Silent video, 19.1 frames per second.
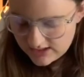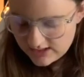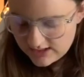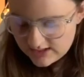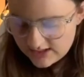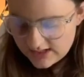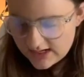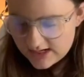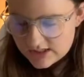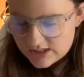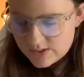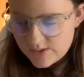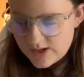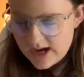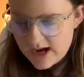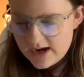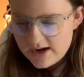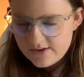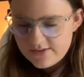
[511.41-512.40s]
The next we
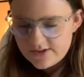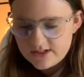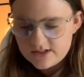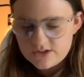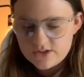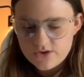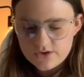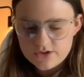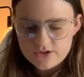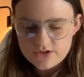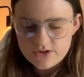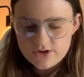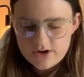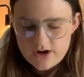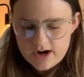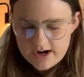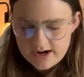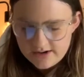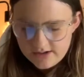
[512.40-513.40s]
have is Noto.
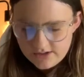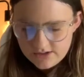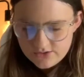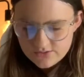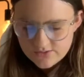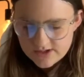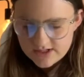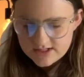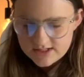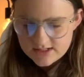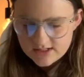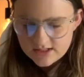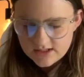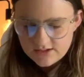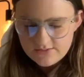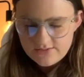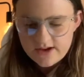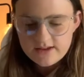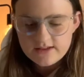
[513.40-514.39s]
I just recently
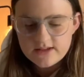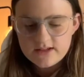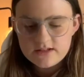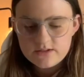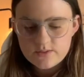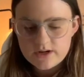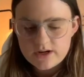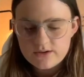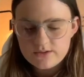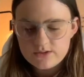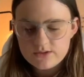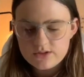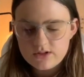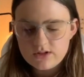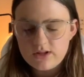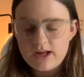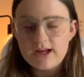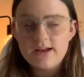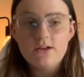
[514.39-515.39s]
found this when I was
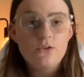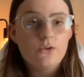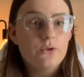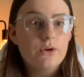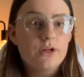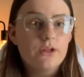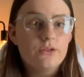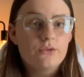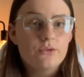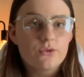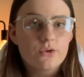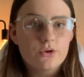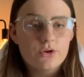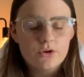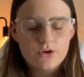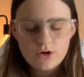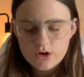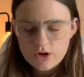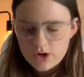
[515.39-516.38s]
like looking
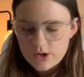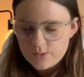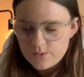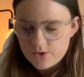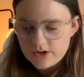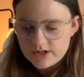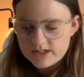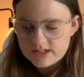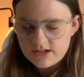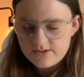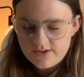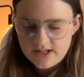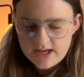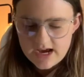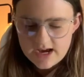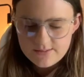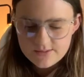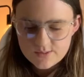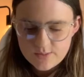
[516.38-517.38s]
through productivity apps,